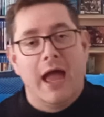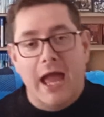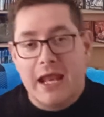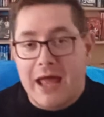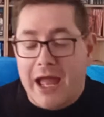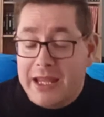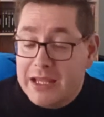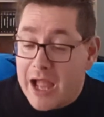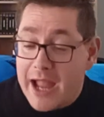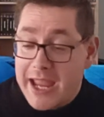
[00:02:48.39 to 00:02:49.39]
And
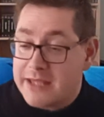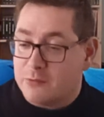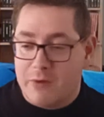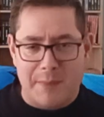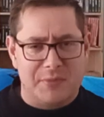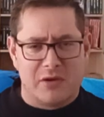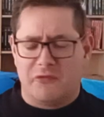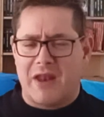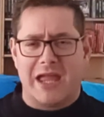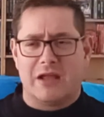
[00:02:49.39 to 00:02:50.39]
I had a weapon
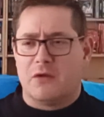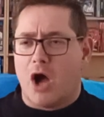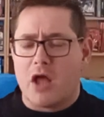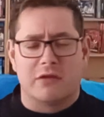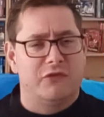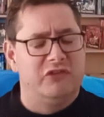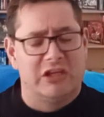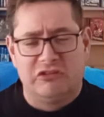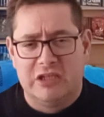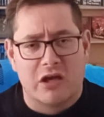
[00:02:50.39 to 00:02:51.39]
of like
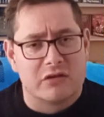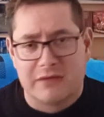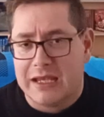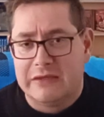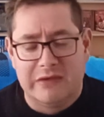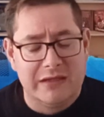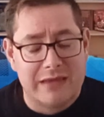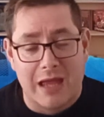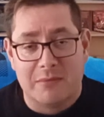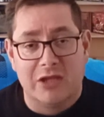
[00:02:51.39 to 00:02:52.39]
160, 180
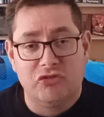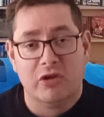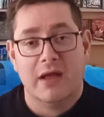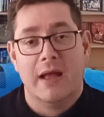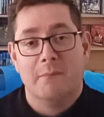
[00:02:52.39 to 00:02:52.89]
damage.